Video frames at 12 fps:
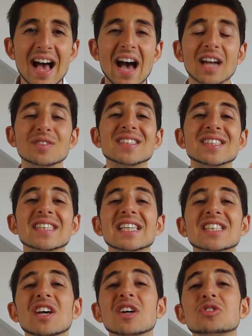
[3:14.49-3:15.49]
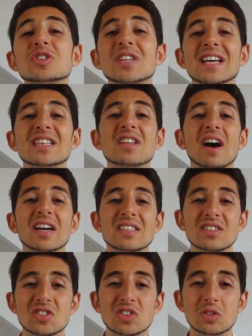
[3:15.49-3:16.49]
out of
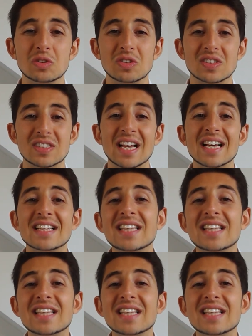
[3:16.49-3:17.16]
619 students,